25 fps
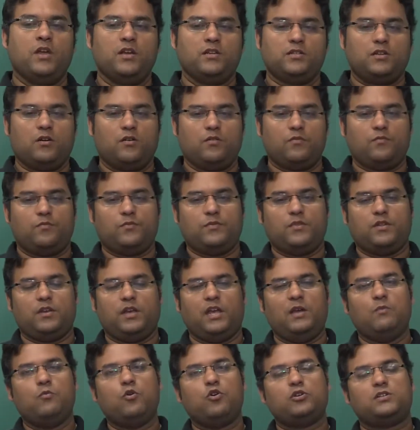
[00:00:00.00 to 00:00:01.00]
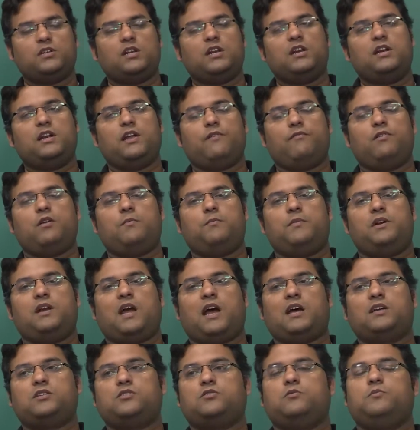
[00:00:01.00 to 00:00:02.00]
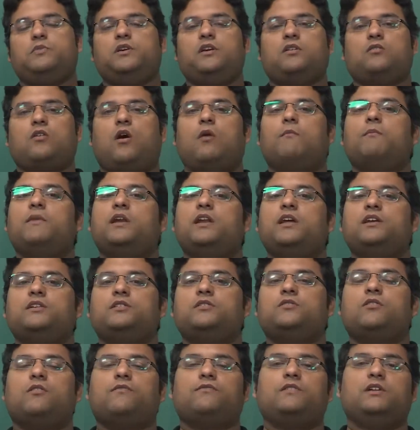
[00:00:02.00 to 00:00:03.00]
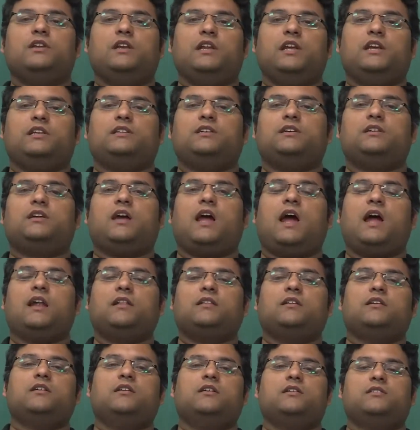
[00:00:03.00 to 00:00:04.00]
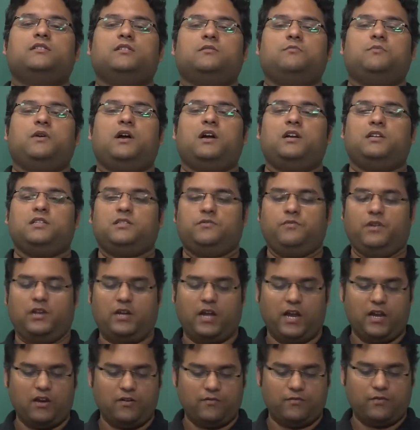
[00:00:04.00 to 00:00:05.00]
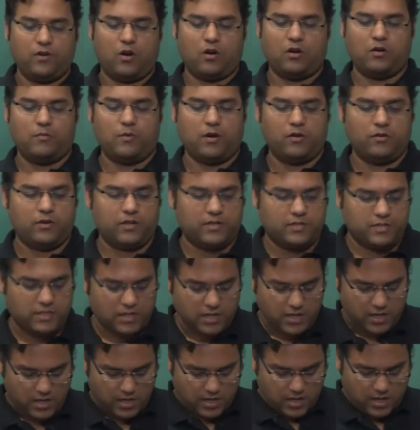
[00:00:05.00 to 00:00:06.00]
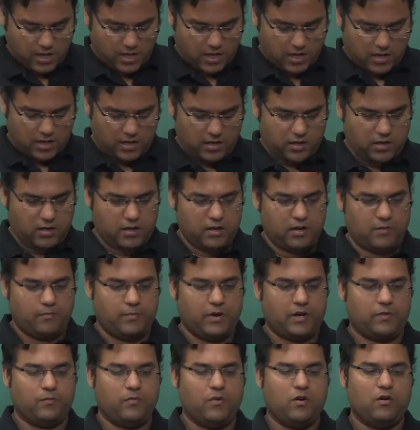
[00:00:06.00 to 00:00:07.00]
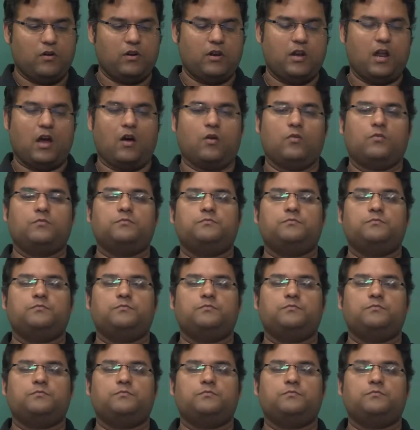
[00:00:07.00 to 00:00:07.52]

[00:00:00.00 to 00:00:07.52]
So emotional development has to be a combination of the nature and the nurture parts. We'll kind of talk about this a bit more now.